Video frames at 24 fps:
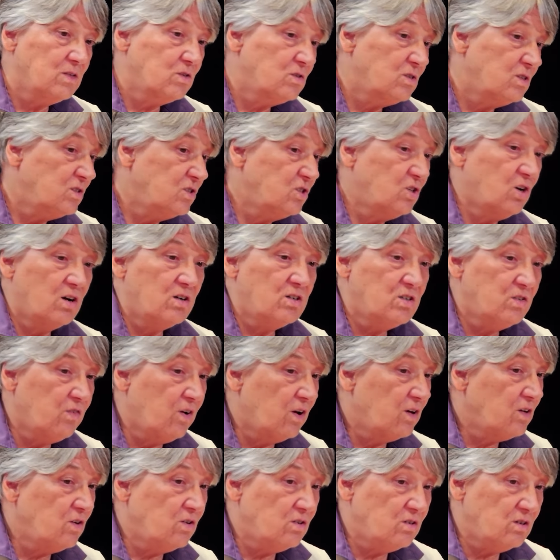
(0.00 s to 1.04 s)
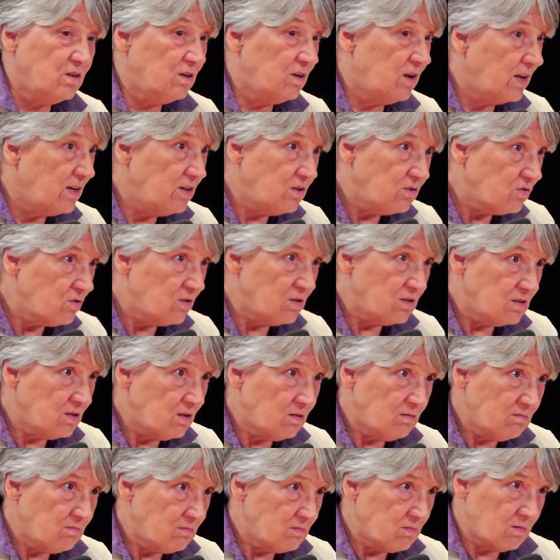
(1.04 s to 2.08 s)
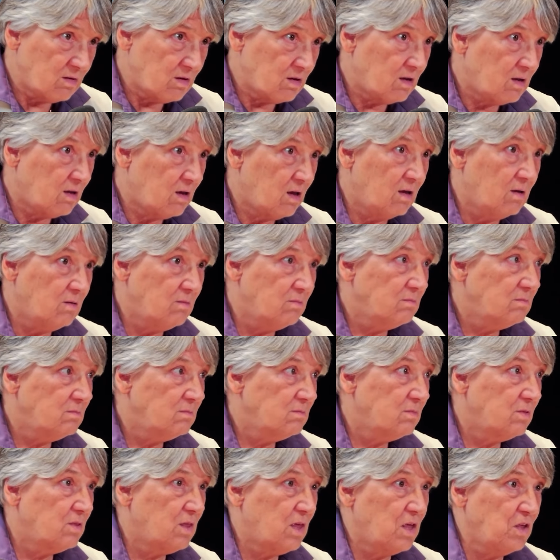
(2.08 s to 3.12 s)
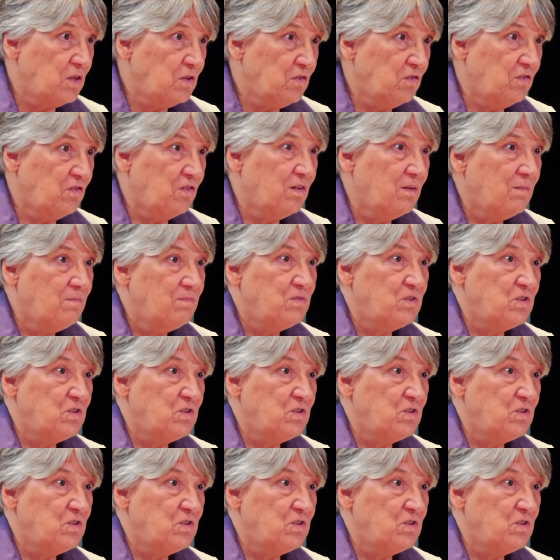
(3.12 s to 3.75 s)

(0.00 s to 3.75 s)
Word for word: It's in charge of all your endocrine things.